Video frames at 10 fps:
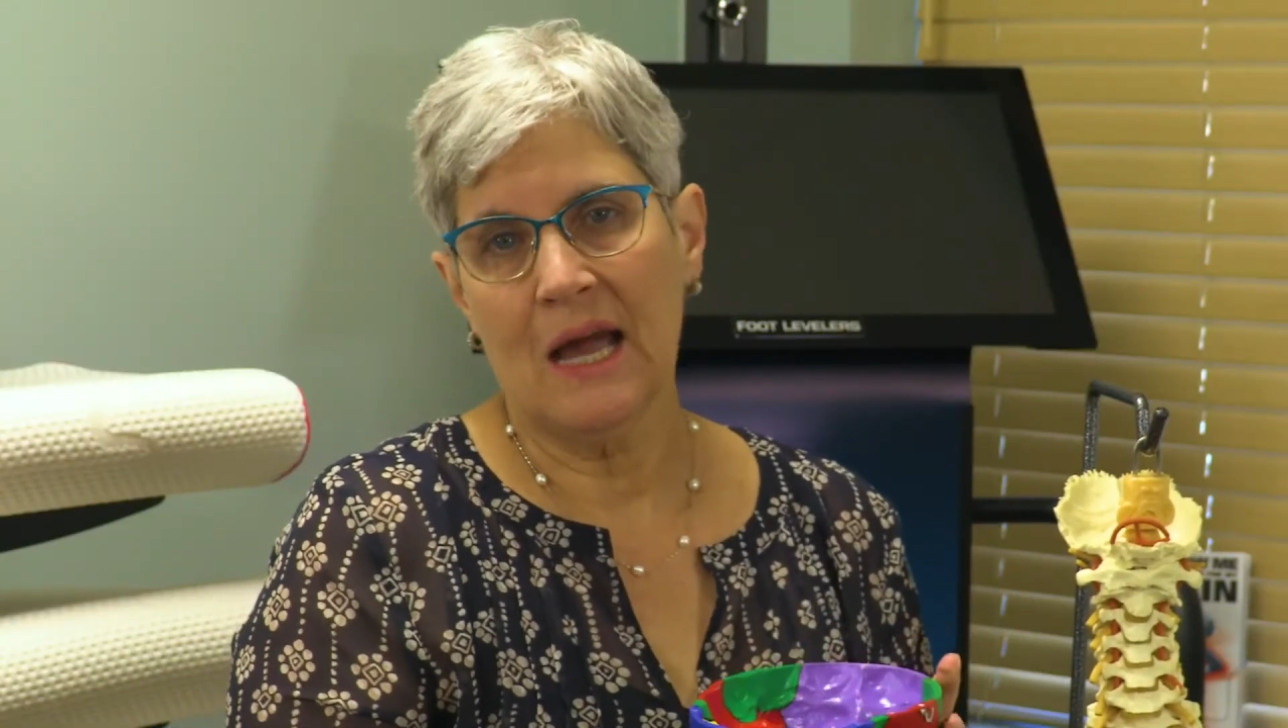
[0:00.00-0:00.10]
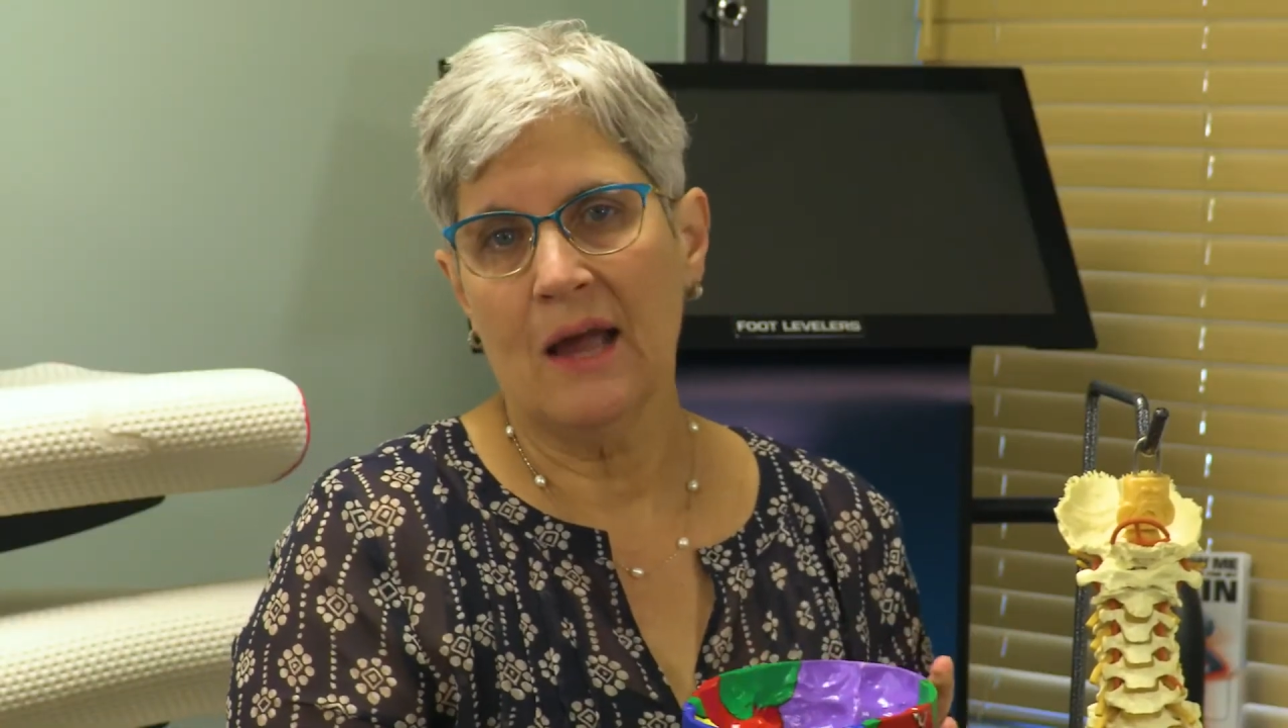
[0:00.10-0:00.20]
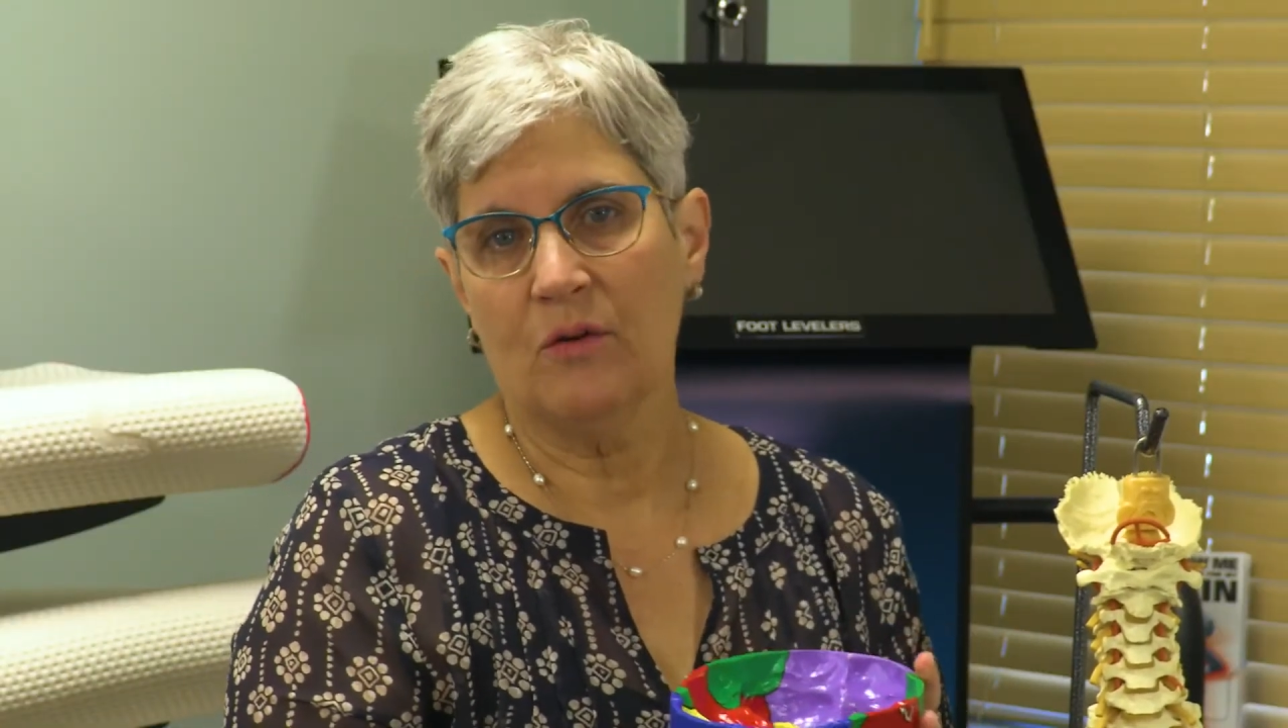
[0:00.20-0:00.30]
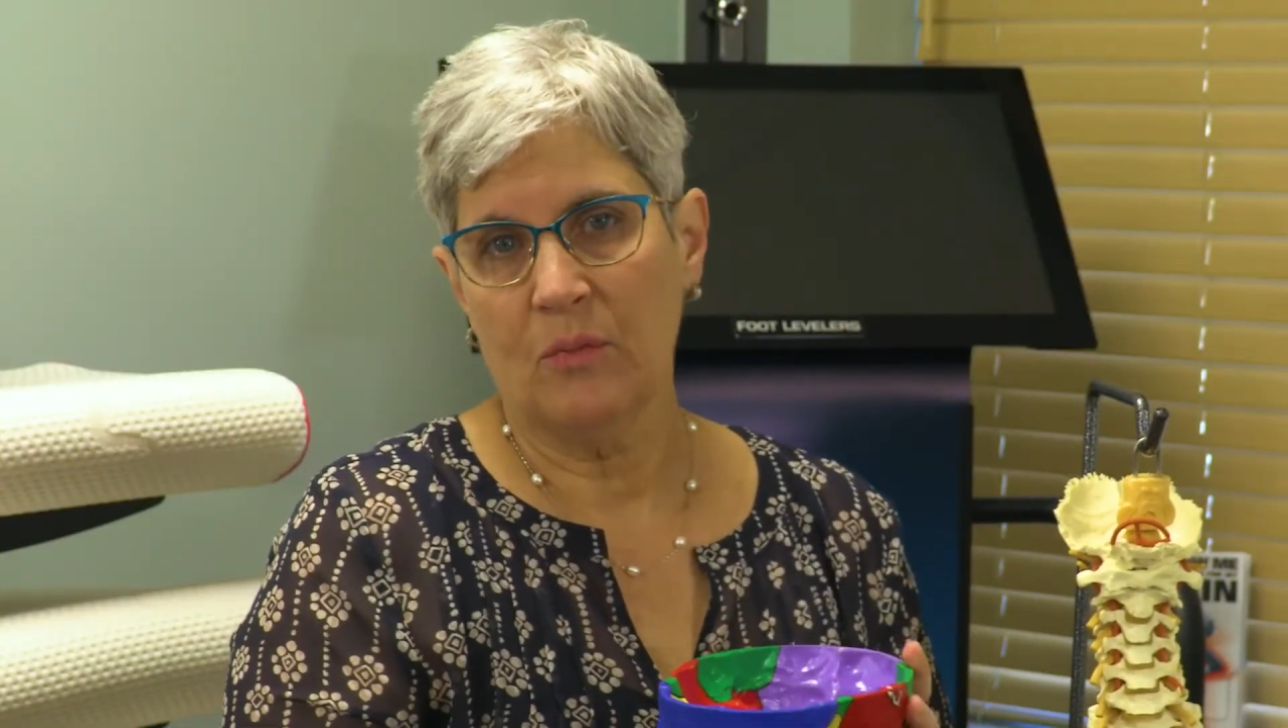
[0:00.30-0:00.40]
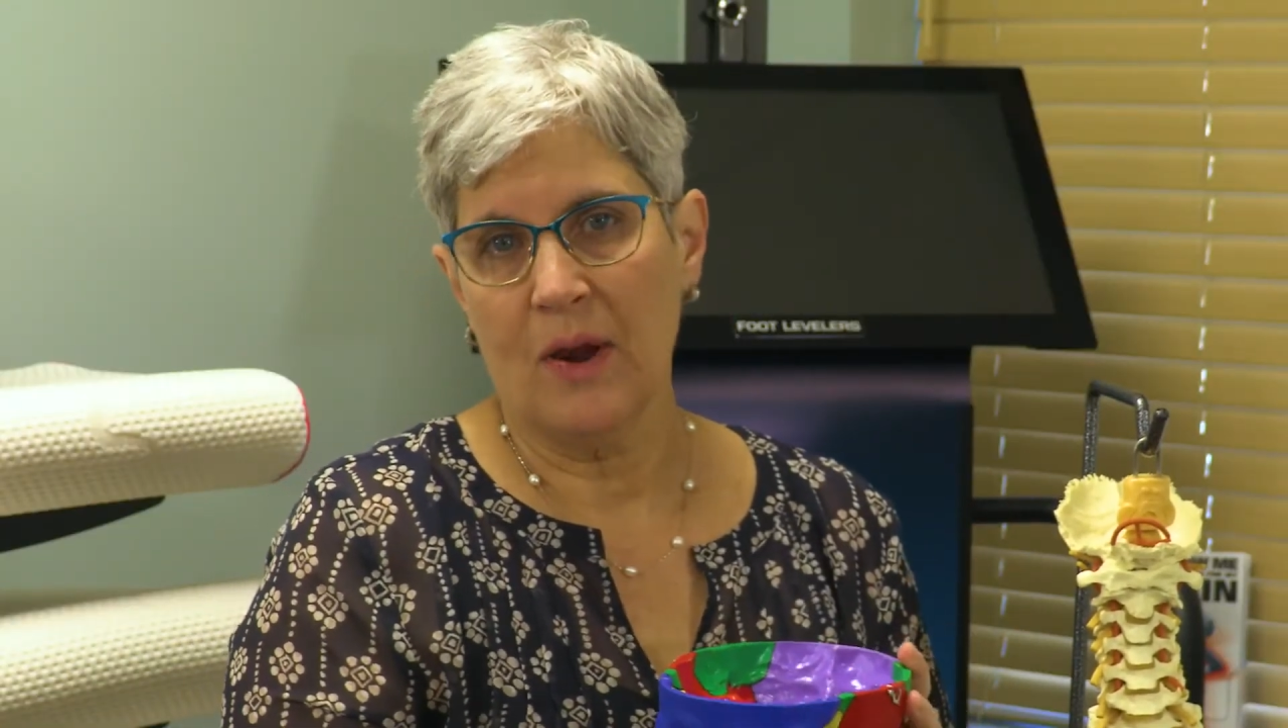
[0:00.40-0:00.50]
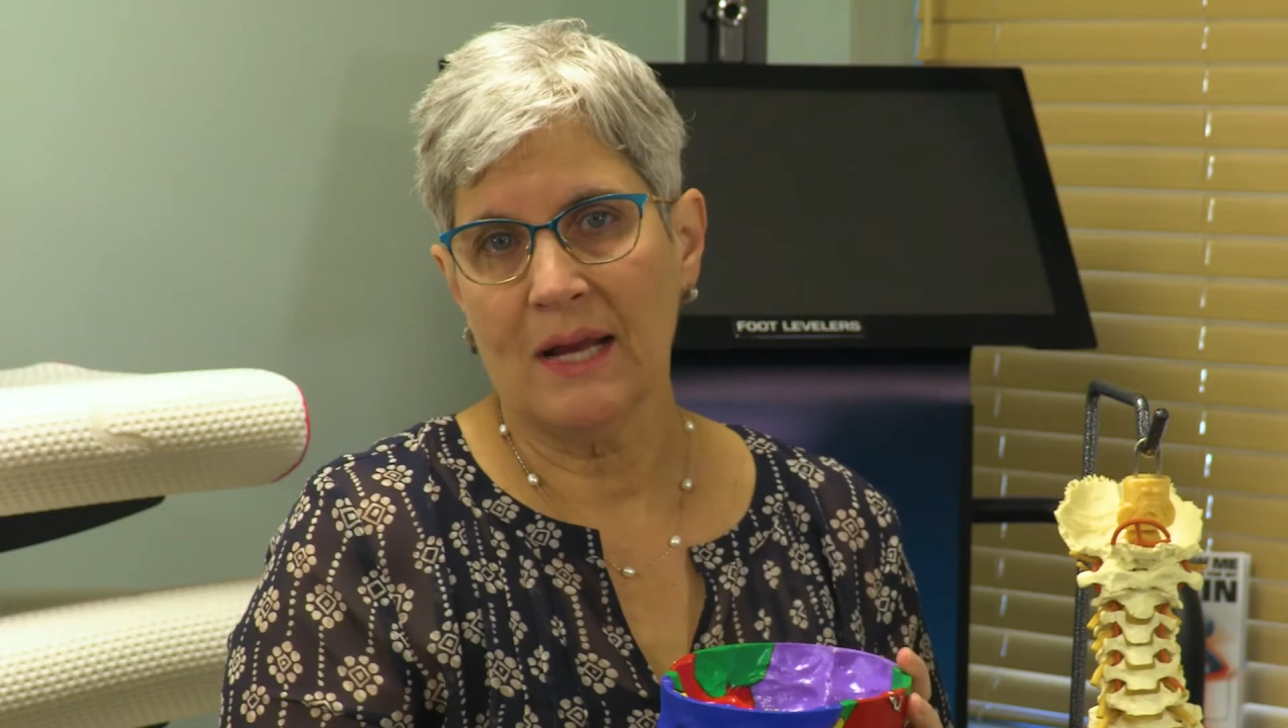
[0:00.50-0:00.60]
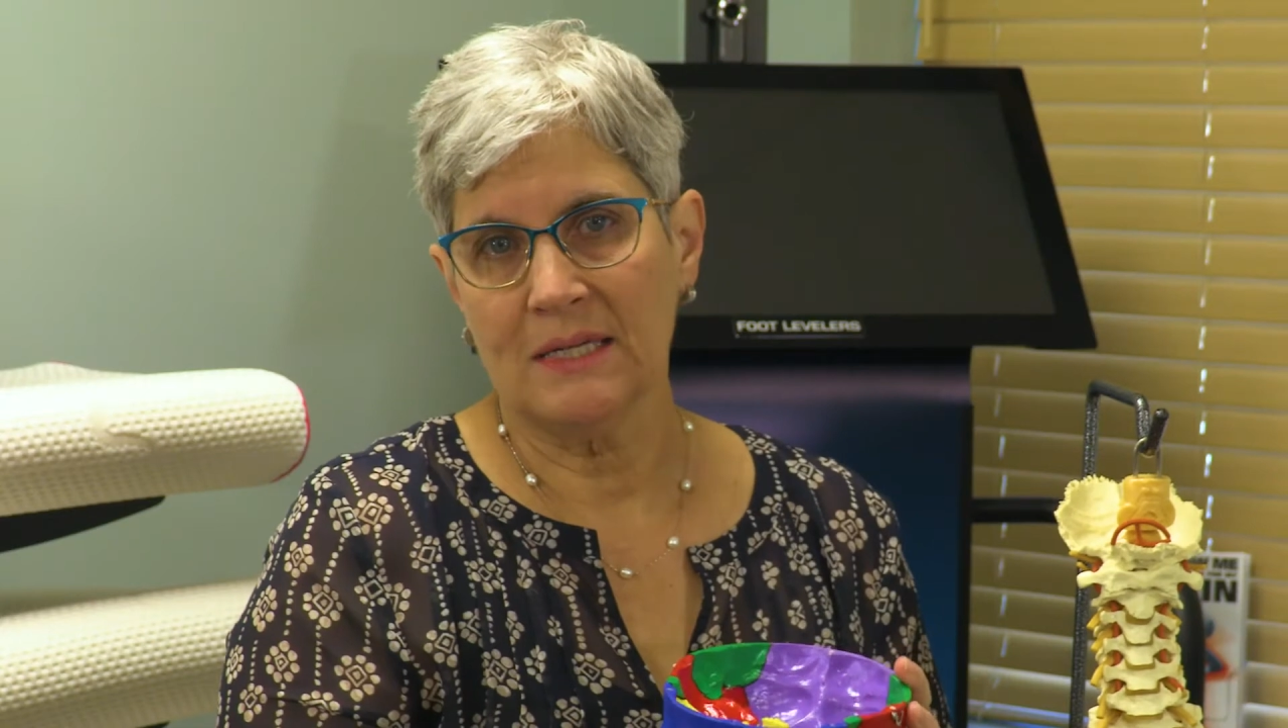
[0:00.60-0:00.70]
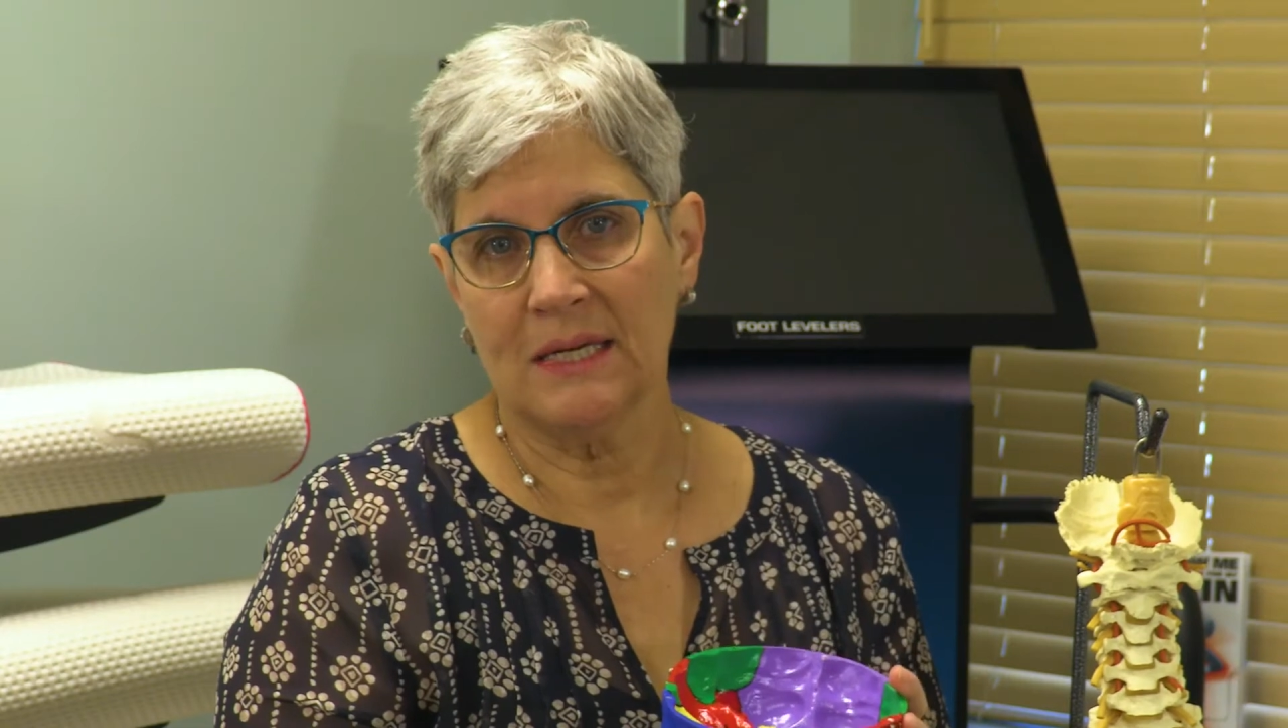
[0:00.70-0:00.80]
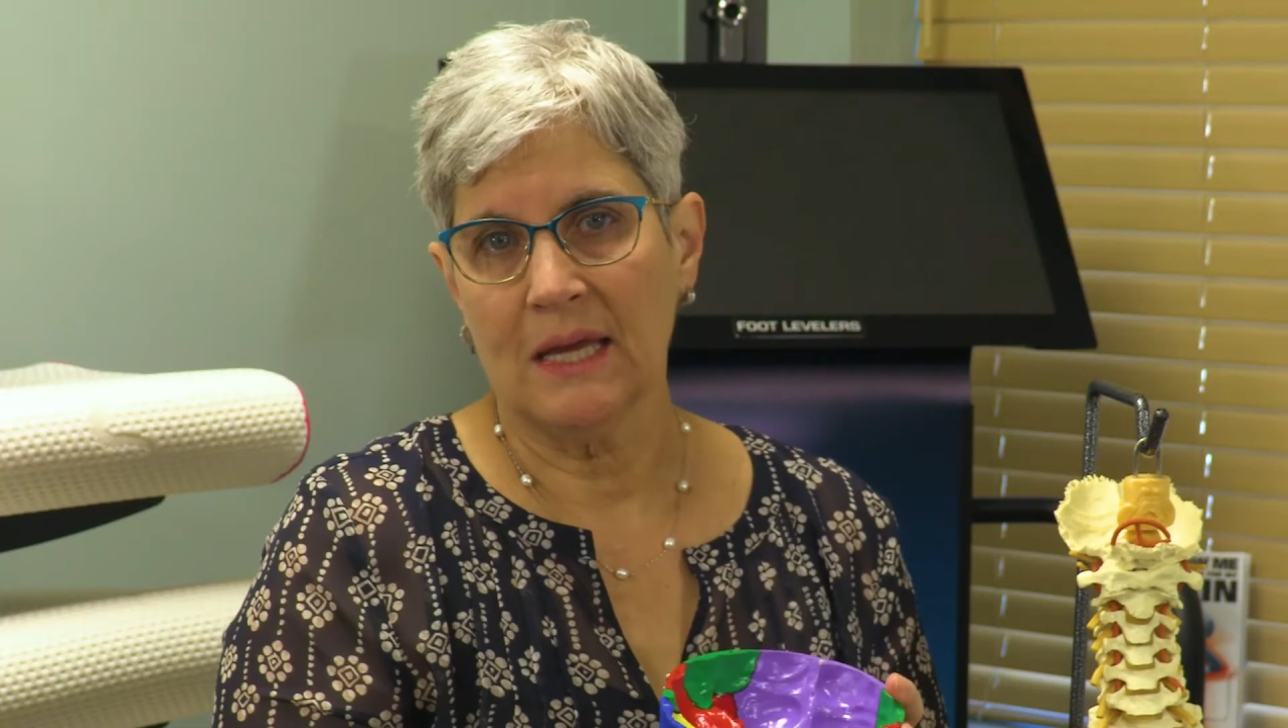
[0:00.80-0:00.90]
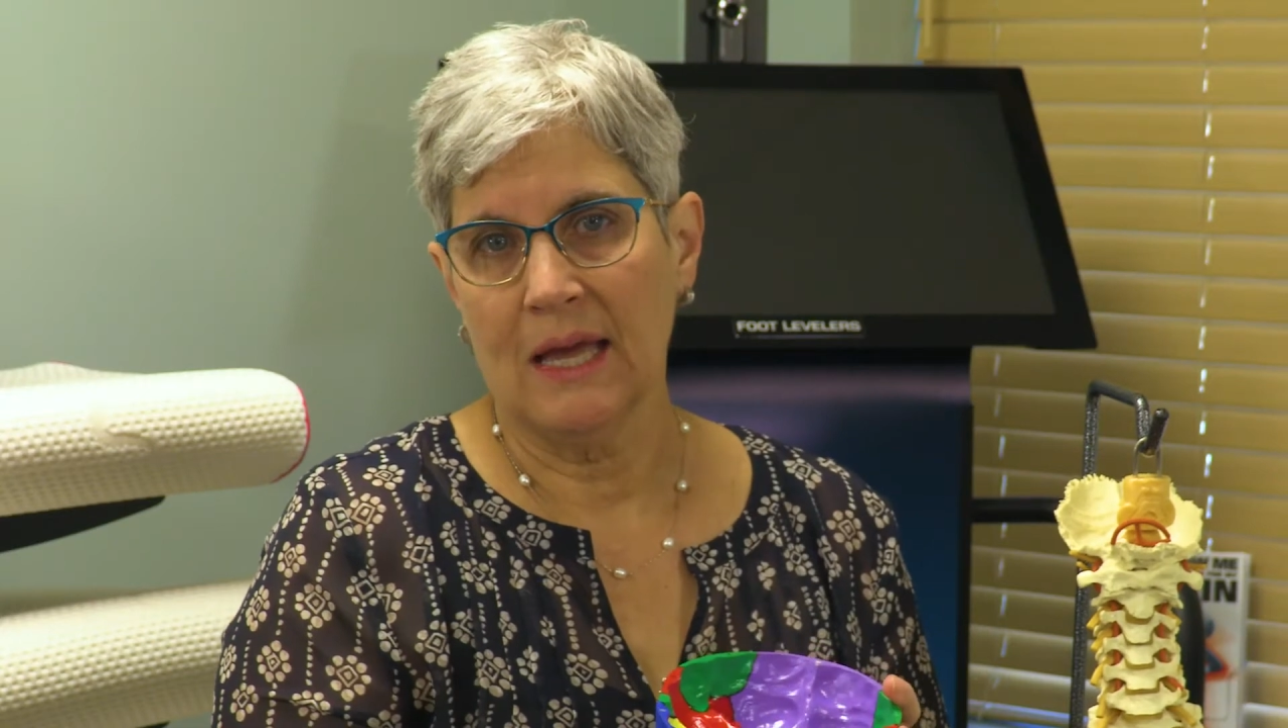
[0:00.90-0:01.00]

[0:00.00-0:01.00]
chiropractic